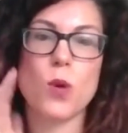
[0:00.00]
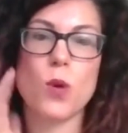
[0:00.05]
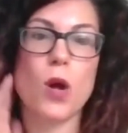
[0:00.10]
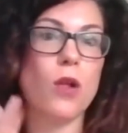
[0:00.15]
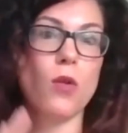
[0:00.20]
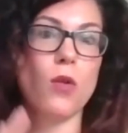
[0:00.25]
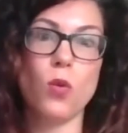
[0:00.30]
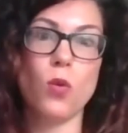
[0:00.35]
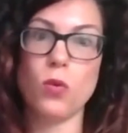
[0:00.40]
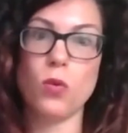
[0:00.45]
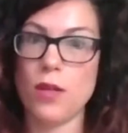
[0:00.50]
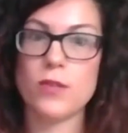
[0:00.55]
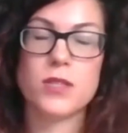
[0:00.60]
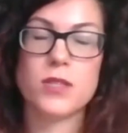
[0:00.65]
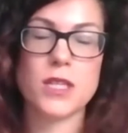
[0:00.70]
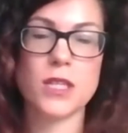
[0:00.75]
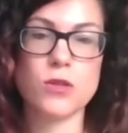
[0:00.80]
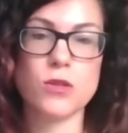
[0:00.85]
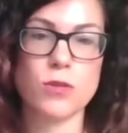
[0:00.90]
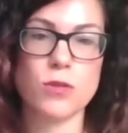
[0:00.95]
While all
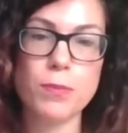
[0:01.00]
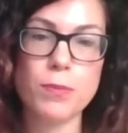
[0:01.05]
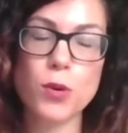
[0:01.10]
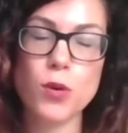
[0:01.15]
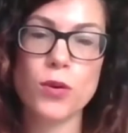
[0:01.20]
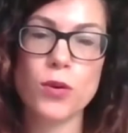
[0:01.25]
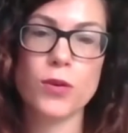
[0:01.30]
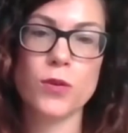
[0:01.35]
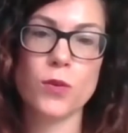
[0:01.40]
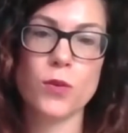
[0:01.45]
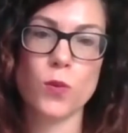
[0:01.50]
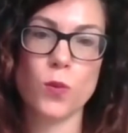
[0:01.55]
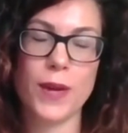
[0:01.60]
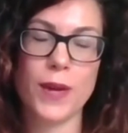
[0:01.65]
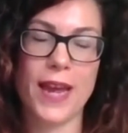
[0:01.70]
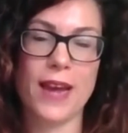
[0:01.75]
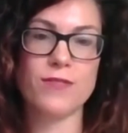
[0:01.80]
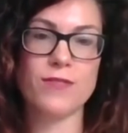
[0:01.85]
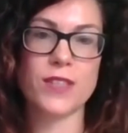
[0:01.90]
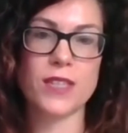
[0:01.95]
those things are important,
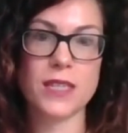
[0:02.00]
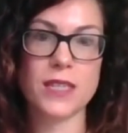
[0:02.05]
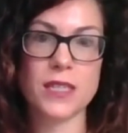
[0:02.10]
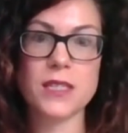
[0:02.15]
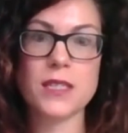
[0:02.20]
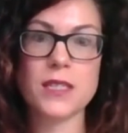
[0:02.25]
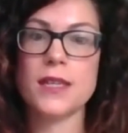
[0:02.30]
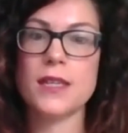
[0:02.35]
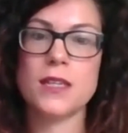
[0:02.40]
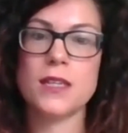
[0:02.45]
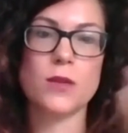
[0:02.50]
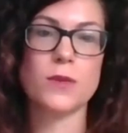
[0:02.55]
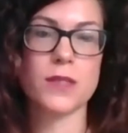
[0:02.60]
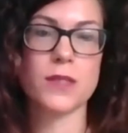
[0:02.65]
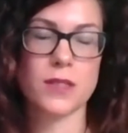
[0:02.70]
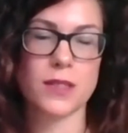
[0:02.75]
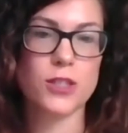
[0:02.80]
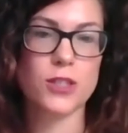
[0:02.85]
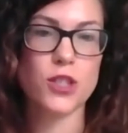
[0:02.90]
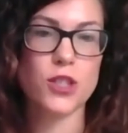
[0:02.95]
we have to
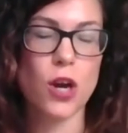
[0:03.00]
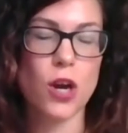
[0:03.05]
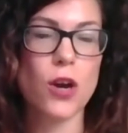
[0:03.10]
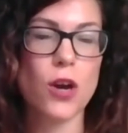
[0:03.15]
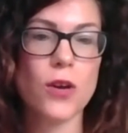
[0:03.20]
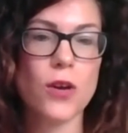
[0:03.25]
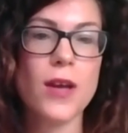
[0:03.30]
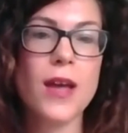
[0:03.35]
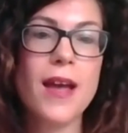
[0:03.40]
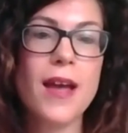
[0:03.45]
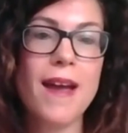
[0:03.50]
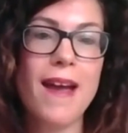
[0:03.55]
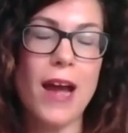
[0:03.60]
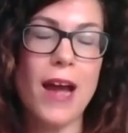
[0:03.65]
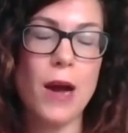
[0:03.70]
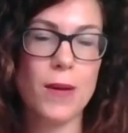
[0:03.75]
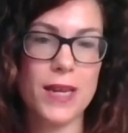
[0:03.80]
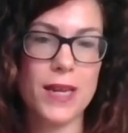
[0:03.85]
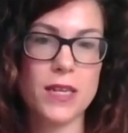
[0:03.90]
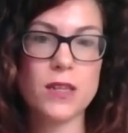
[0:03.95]
continuously show
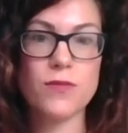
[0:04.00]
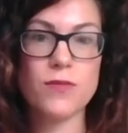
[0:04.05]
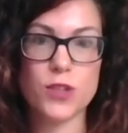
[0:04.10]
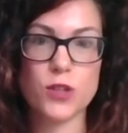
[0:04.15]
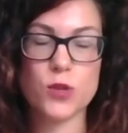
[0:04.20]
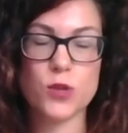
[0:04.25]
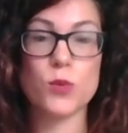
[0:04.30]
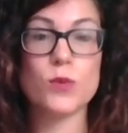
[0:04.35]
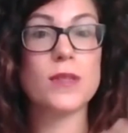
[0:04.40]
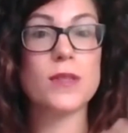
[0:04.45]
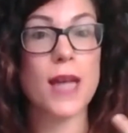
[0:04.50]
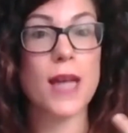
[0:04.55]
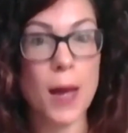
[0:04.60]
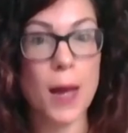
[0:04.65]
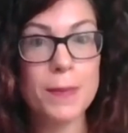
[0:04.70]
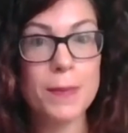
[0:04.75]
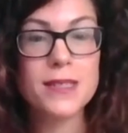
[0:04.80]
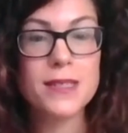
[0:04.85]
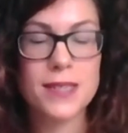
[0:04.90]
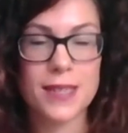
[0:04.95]
how individuals
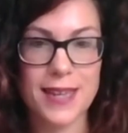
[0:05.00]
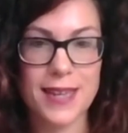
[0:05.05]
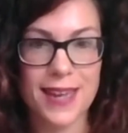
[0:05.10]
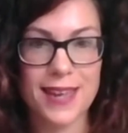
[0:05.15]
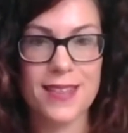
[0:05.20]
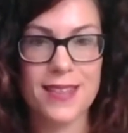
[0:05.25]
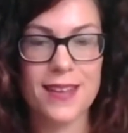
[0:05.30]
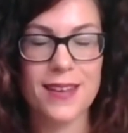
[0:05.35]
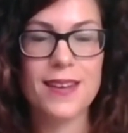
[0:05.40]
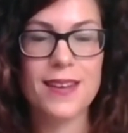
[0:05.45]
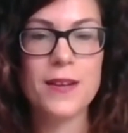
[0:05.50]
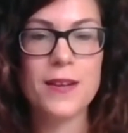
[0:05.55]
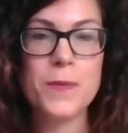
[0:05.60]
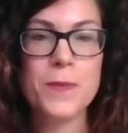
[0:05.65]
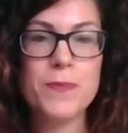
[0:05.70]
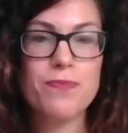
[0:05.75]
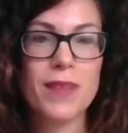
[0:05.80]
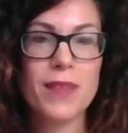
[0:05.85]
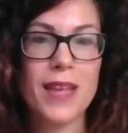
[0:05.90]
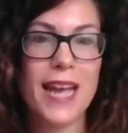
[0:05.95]
coming together
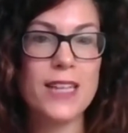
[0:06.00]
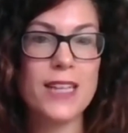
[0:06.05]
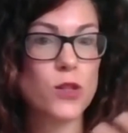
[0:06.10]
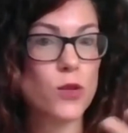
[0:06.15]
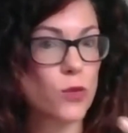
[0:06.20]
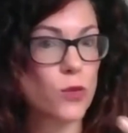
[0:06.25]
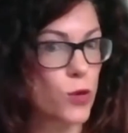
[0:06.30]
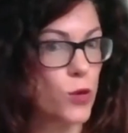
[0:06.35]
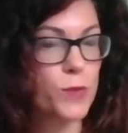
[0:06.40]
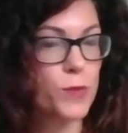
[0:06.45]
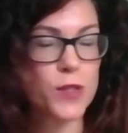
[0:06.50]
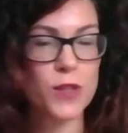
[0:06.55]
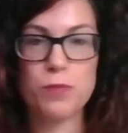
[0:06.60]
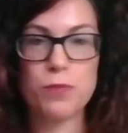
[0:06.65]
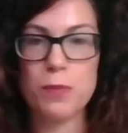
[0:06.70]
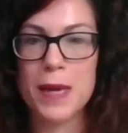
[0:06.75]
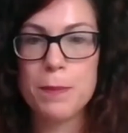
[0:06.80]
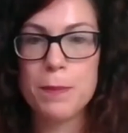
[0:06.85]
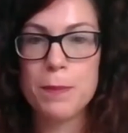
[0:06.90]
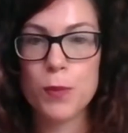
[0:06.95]
as groups
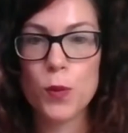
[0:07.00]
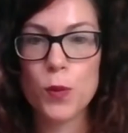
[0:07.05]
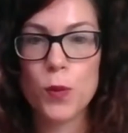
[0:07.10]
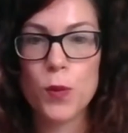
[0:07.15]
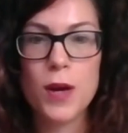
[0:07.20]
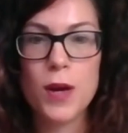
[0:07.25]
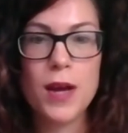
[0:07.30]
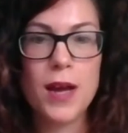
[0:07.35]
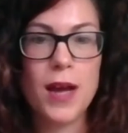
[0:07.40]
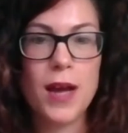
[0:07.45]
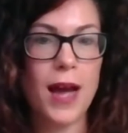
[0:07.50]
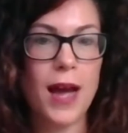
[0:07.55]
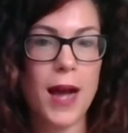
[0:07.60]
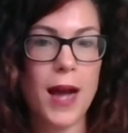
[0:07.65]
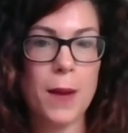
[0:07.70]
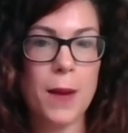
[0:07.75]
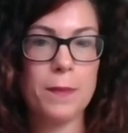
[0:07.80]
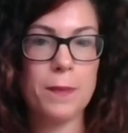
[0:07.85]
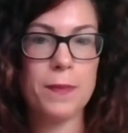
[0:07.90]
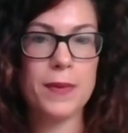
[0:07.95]
of people,
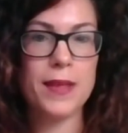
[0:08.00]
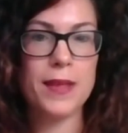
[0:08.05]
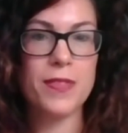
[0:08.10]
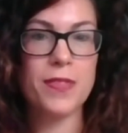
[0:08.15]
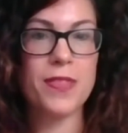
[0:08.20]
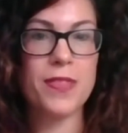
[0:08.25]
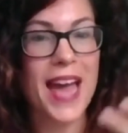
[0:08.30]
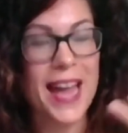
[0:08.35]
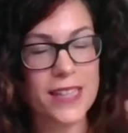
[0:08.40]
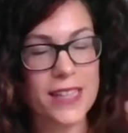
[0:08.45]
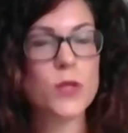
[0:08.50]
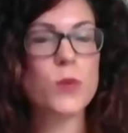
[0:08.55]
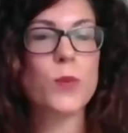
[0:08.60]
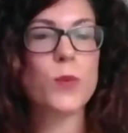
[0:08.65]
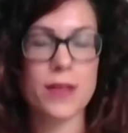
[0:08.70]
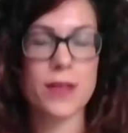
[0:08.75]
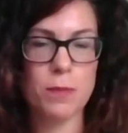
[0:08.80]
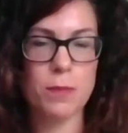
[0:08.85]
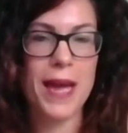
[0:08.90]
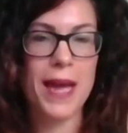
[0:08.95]
that's
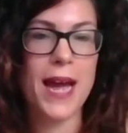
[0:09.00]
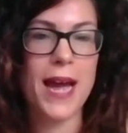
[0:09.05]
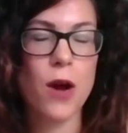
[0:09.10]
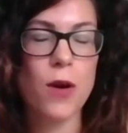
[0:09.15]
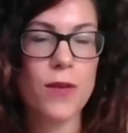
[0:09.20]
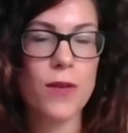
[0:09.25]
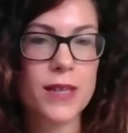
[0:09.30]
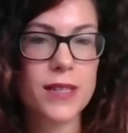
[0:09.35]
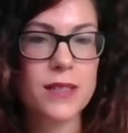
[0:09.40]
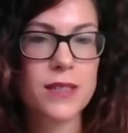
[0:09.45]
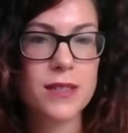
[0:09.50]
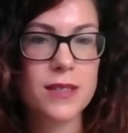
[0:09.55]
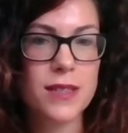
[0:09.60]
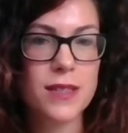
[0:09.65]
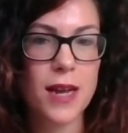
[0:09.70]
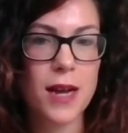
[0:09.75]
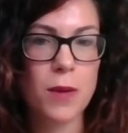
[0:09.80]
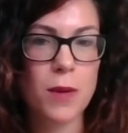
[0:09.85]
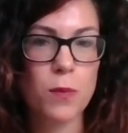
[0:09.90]
where the power is.